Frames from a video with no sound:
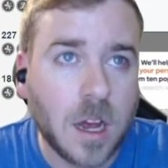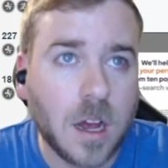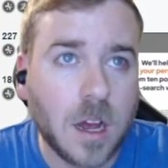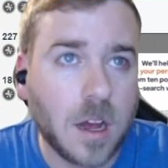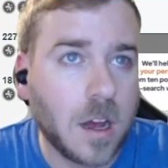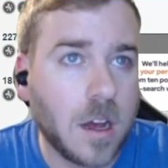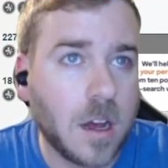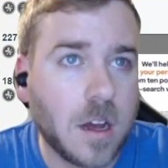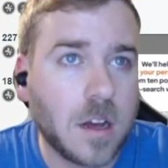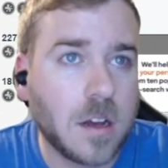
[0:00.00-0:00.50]

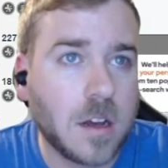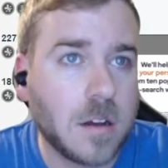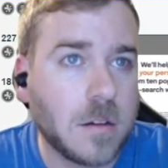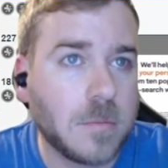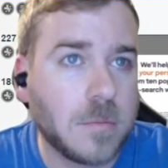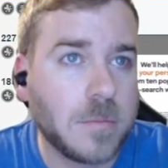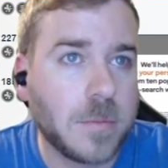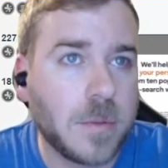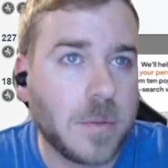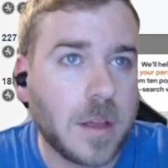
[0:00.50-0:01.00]

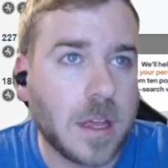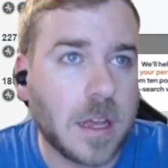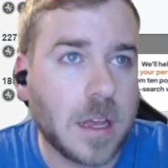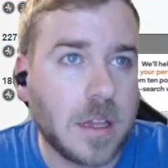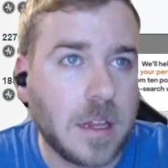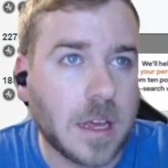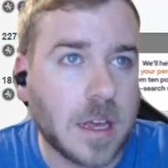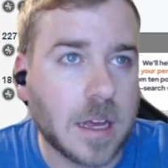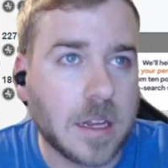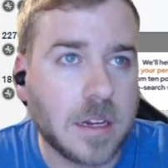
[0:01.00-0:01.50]
And
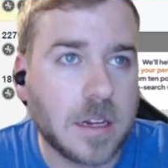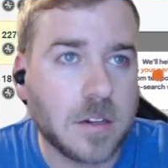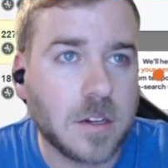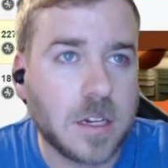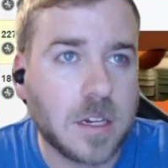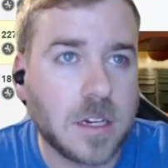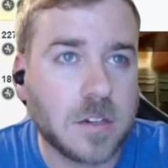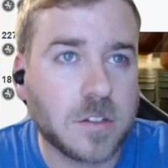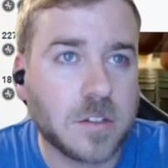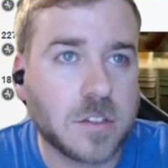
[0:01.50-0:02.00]
yeah,
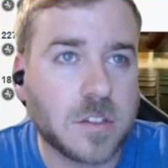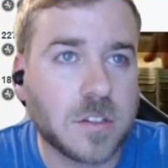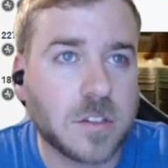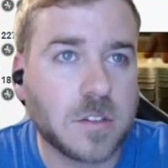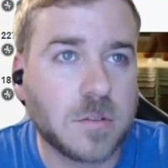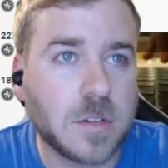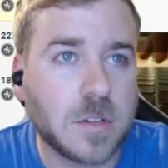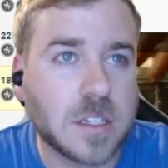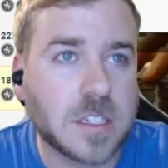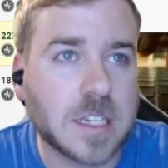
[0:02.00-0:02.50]
here's
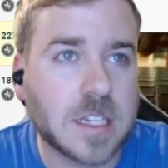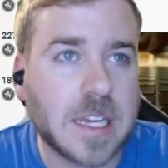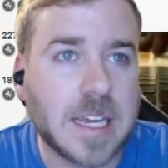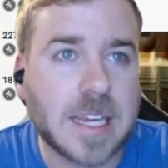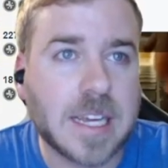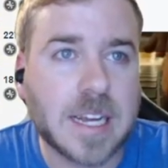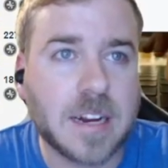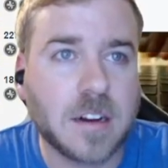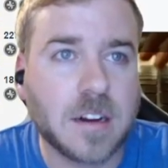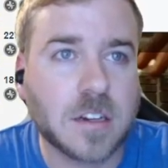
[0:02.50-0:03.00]
the rest of the key
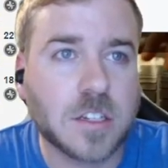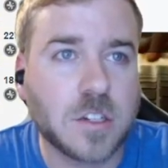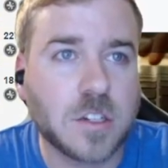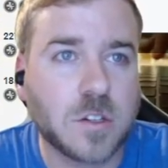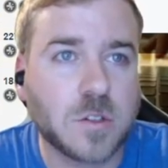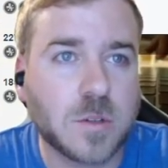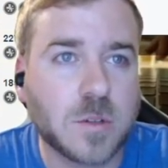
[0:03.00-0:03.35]
characters.